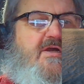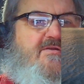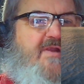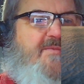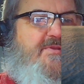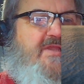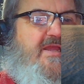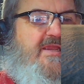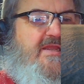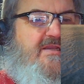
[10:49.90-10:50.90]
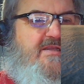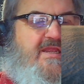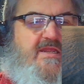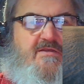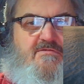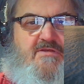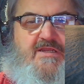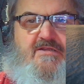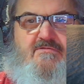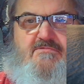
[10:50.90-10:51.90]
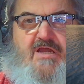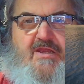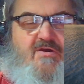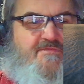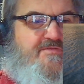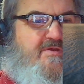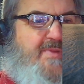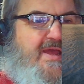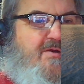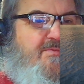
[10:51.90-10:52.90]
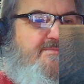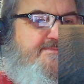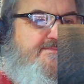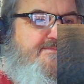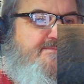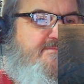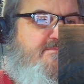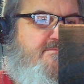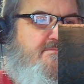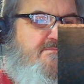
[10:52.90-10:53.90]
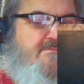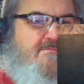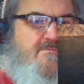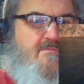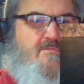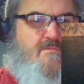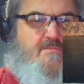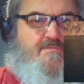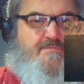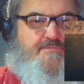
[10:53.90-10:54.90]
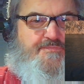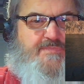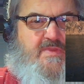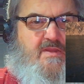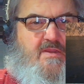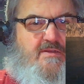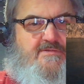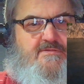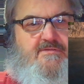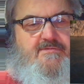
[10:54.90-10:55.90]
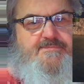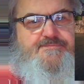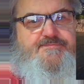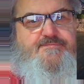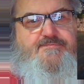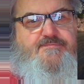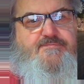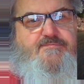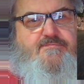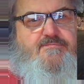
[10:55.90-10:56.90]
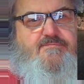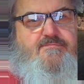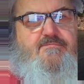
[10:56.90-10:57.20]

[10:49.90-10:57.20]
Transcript: grab the tag end and tie off the bow. Place where we'd be out of reach, thinking about love,